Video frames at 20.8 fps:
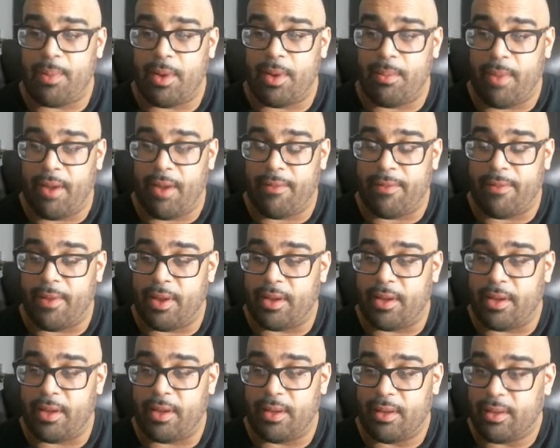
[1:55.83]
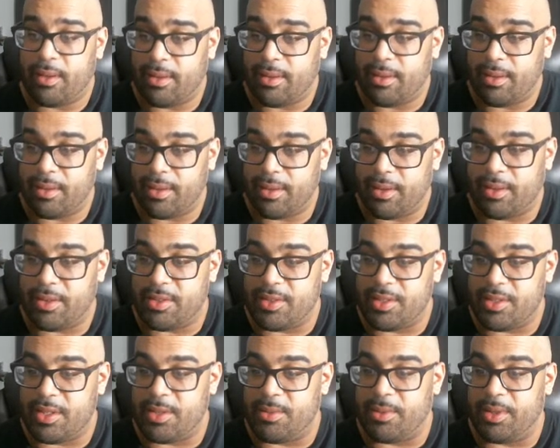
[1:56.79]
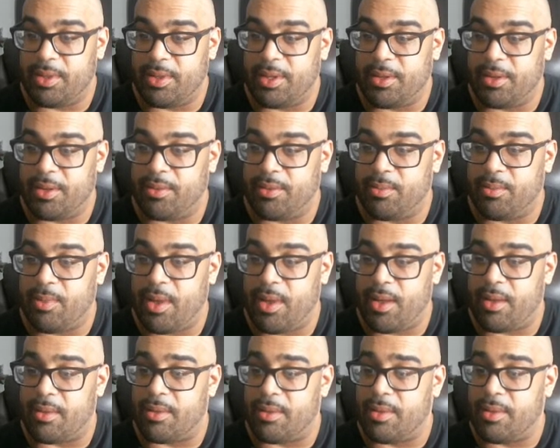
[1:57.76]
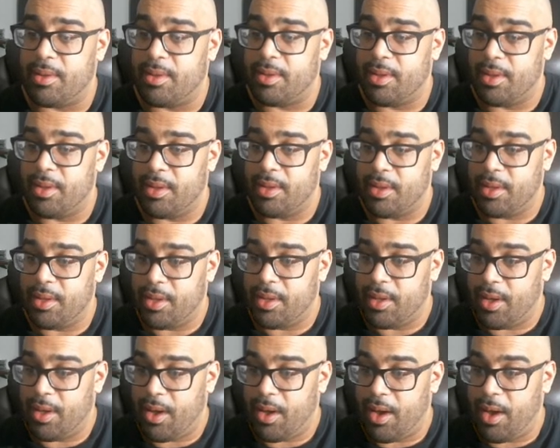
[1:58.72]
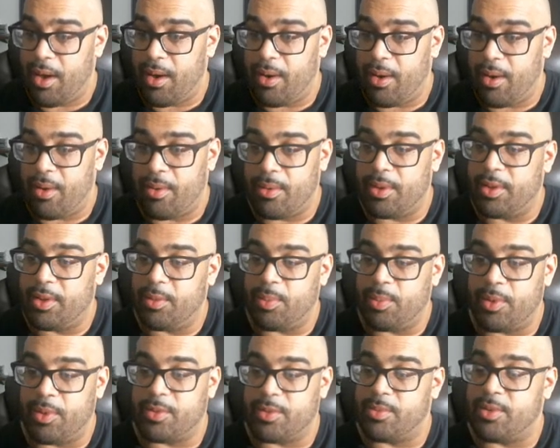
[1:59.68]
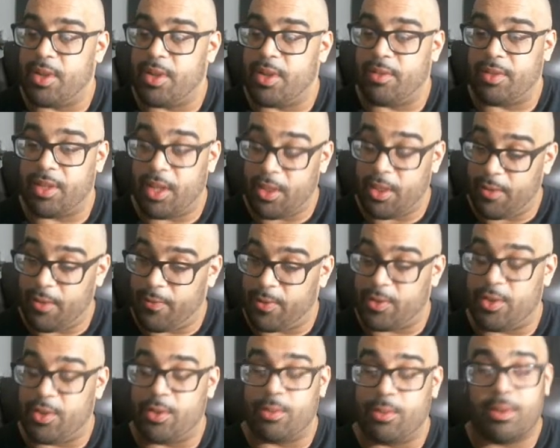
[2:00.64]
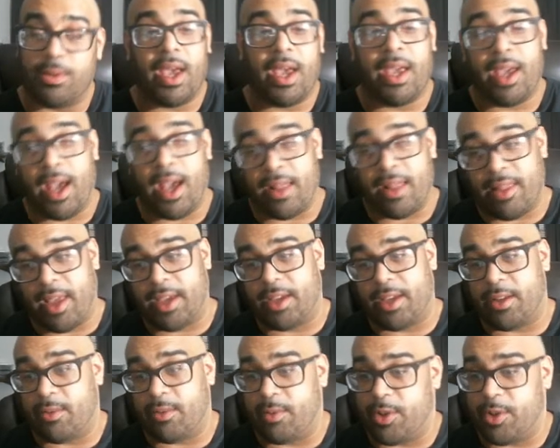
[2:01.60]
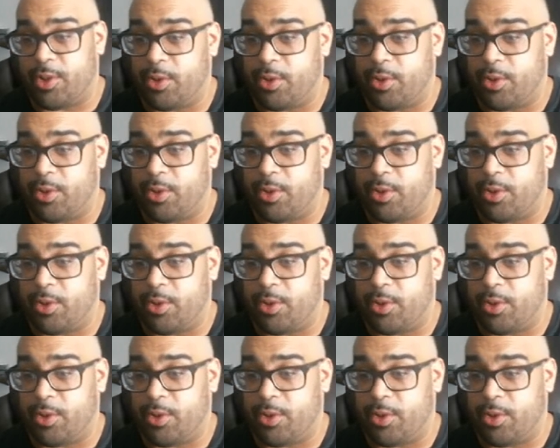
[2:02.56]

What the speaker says: my friend? Good to see you in here as well. Uh-oh, he's putting some stuff together for 2K. I like it, Original